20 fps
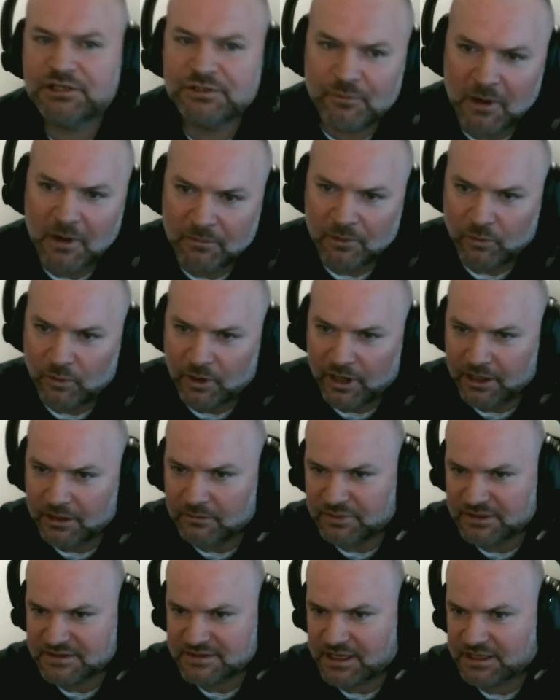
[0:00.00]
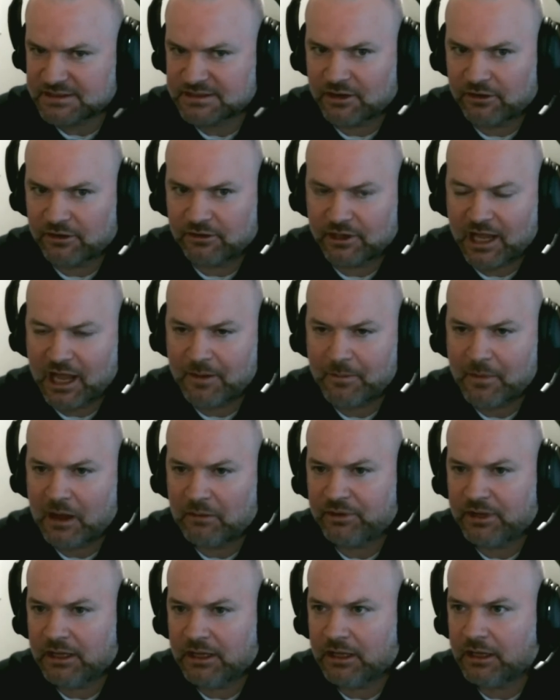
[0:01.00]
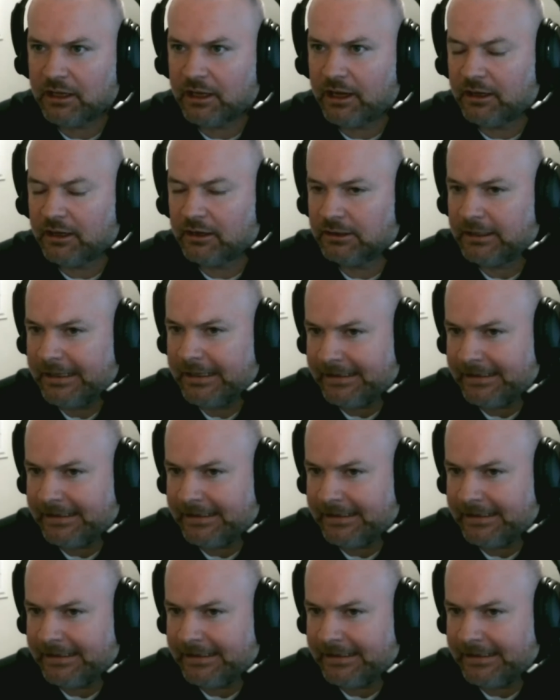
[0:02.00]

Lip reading: remember when Bozusto came up here